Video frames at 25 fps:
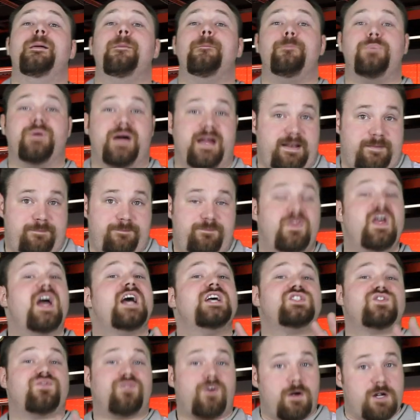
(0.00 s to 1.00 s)
But
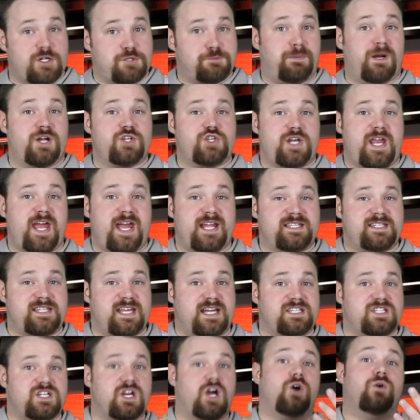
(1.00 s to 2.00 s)
as far as budget
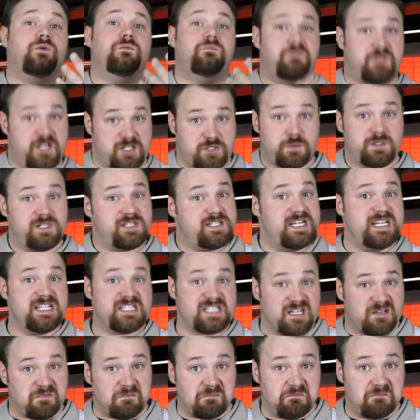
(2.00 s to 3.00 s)
headsets go, this one's
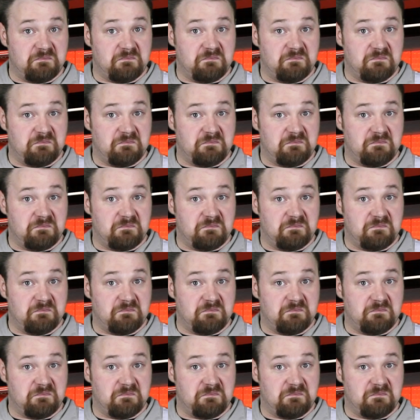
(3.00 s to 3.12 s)
decent.